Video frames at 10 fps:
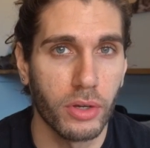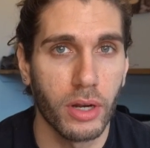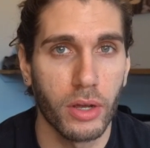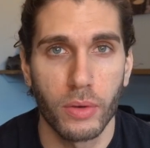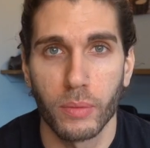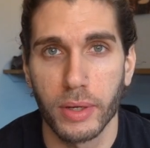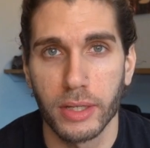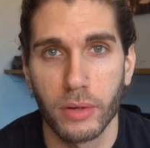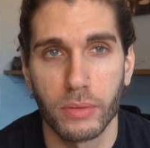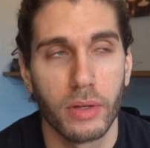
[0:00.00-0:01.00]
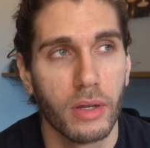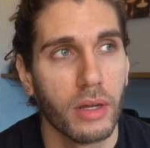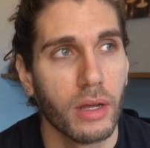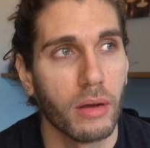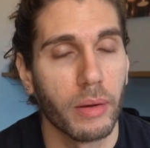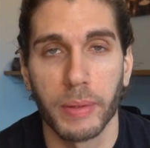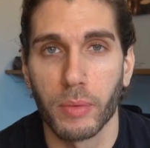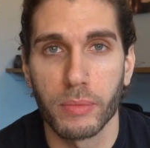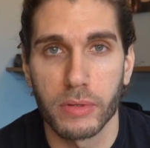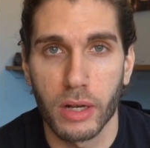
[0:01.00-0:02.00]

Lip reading: You know, when was the